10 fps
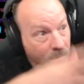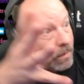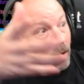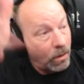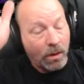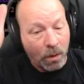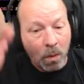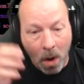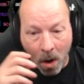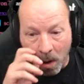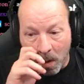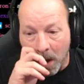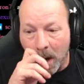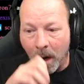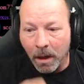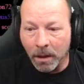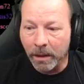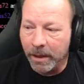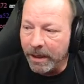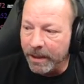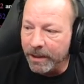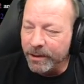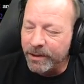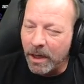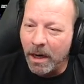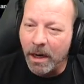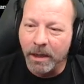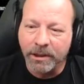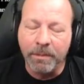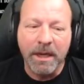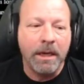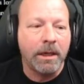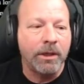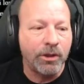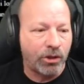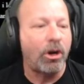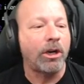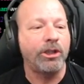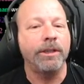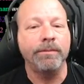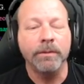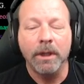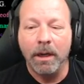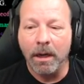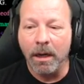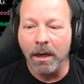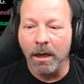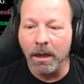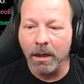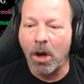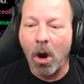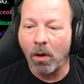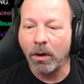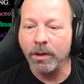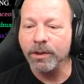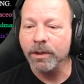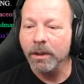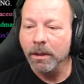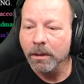art on the wall, art is, uh, to me, construction, uh, cars.